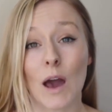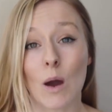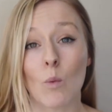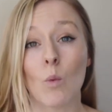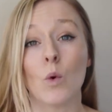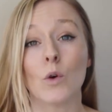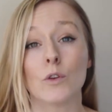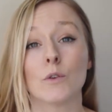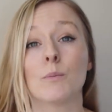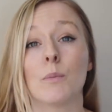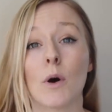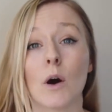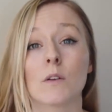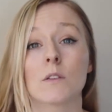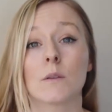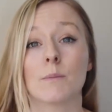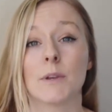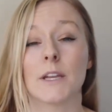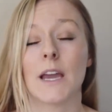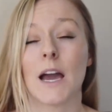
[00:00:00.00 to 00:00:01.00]
that would
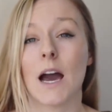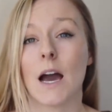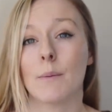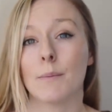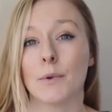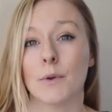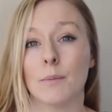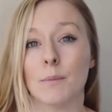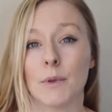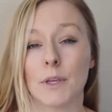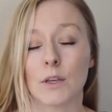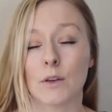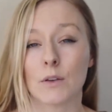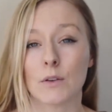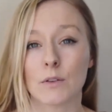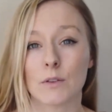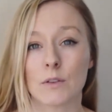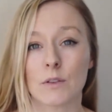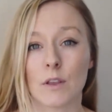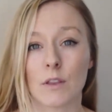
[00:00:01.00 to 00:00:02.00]
possibly happen
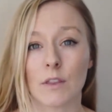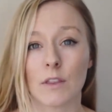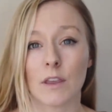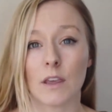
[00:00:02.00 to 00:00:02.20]
because